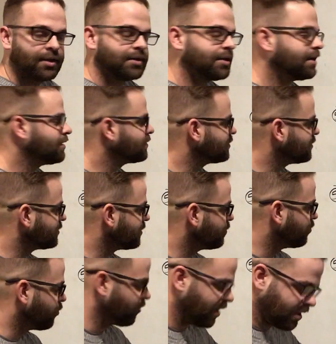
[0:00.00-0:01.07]
neither the
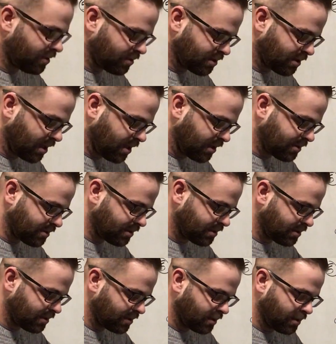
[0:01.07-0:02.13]
breaker size
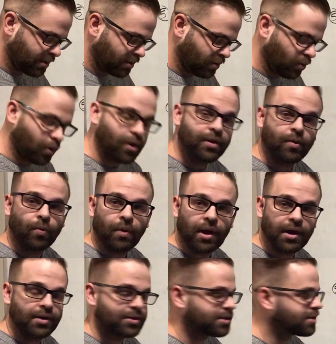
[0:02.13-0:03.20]
nor the wire